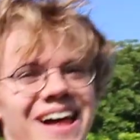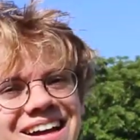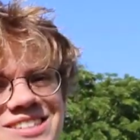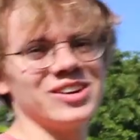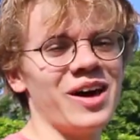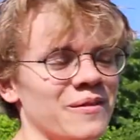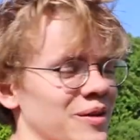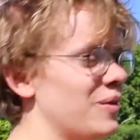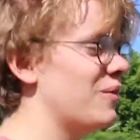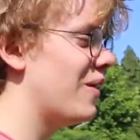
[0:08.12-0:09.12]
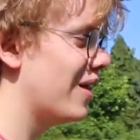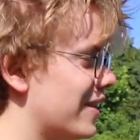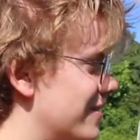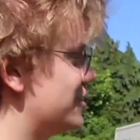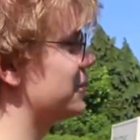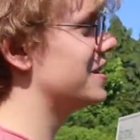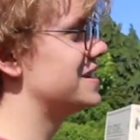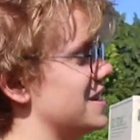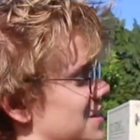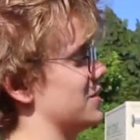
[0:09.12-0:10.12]
Hi, Jonami. Welcome to
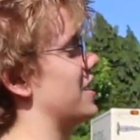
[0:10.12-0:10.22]
Wednesdays